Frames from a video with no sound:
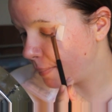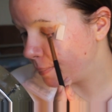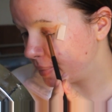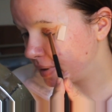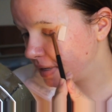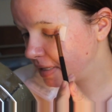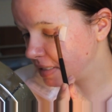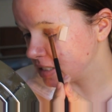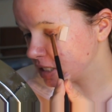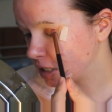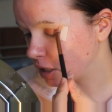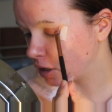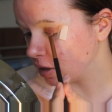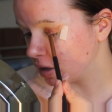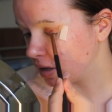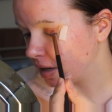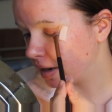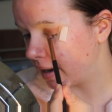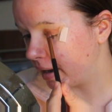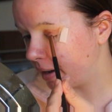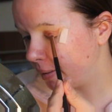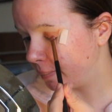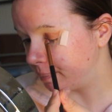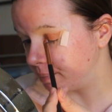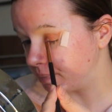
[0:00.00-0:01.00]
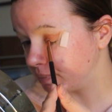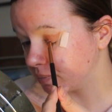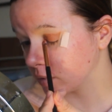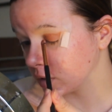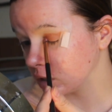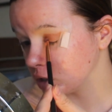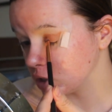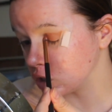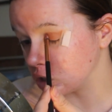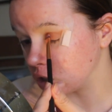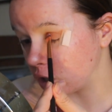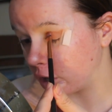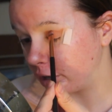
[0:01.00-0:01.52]
But it's a good
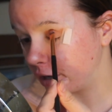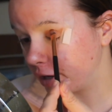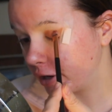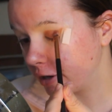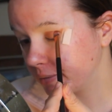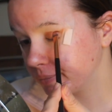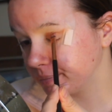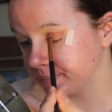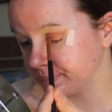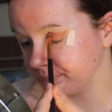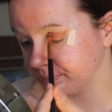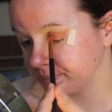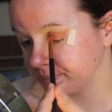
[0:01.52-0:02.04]
starter.